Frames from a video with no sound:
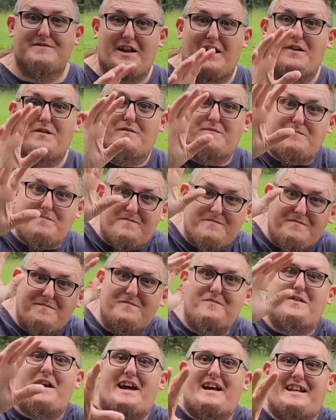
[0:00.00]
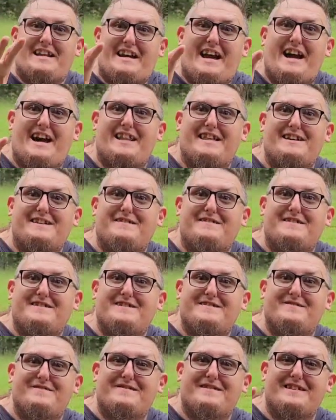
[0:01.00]
so we had to cut it.
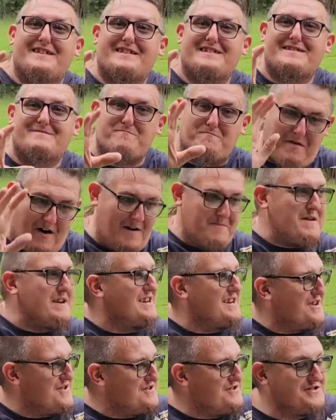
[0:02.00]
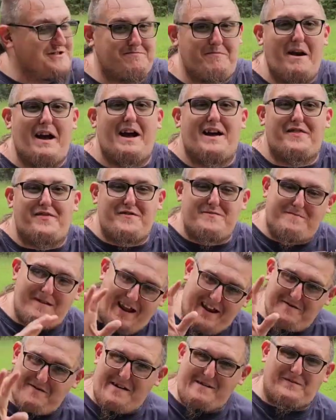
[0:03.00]
Mom had to go use the bathroom, but
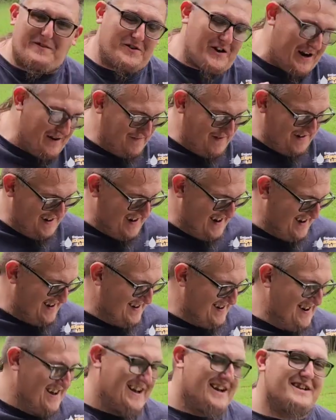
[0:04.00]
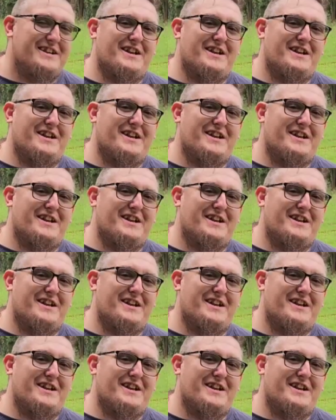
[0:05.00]
I don't have a tripod out here.